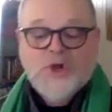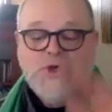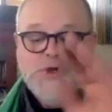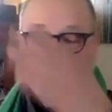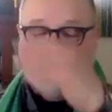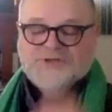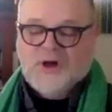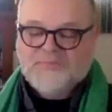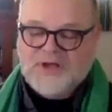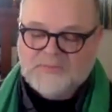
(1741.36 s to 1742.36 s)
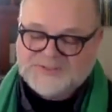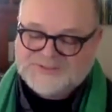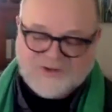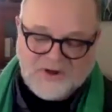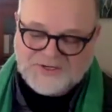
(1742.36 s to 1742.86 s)
new top couple
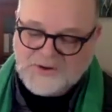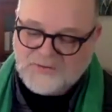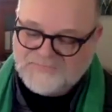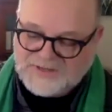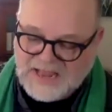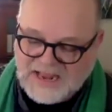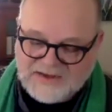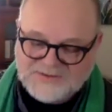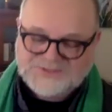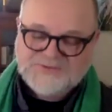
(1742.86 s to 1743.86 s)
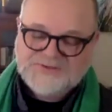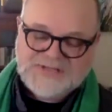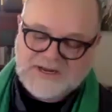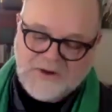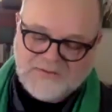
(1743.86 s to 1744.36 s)
starting off again as soon as
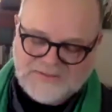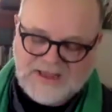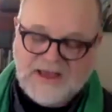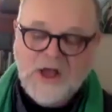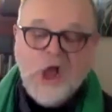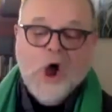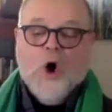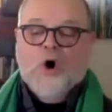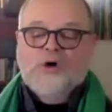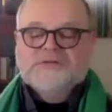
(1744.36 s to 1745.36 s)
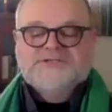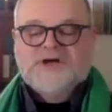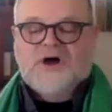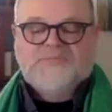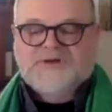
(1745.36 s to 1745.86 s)
they got there, all
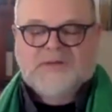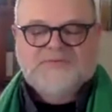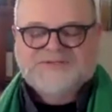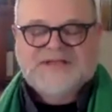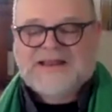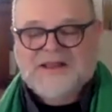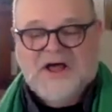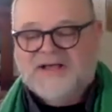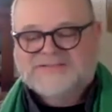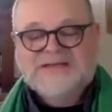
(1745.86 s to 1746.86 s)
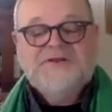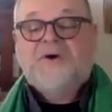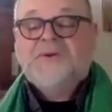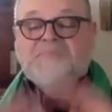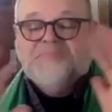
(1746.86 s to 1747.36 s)
top couples at last, and
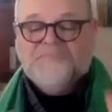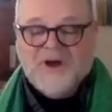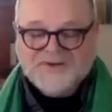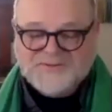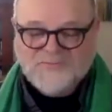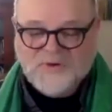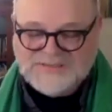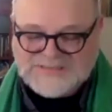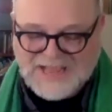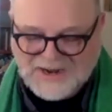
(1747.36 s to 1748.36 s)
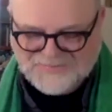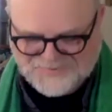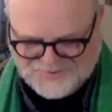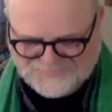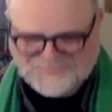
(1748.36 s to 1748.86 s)
not a bottom one to help
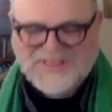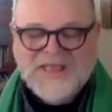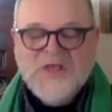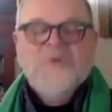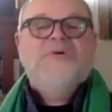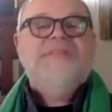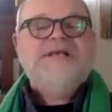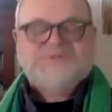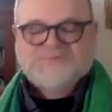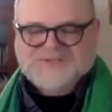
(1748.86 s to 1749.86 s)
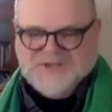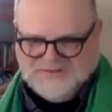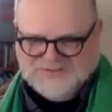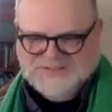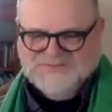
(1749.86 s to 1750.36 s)
them. When this
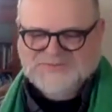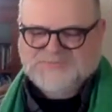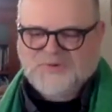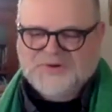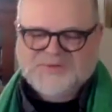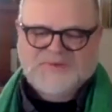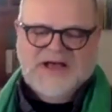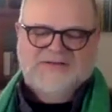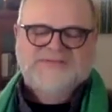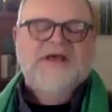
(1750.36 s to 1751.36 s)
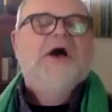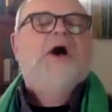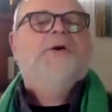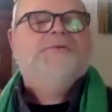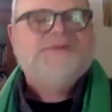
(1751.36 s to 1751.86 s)
result was brought about,
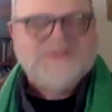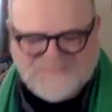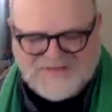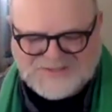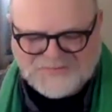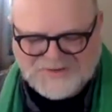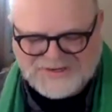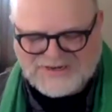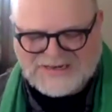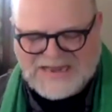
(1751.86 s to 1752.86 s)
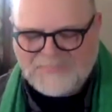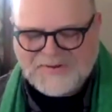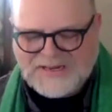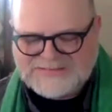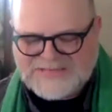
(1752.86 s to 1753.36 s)
old Fezziwig,
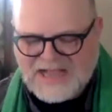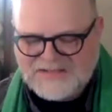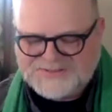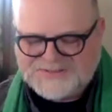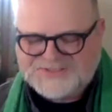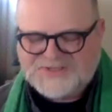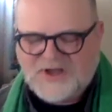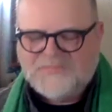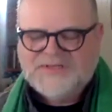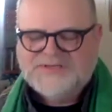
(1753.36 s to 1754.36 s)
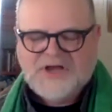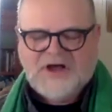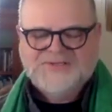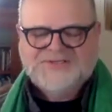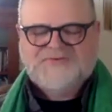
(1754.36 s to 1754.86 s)
clapping his hands to stop the
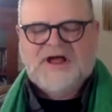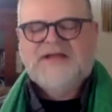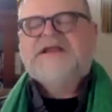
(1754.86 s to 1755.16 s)
dance, cried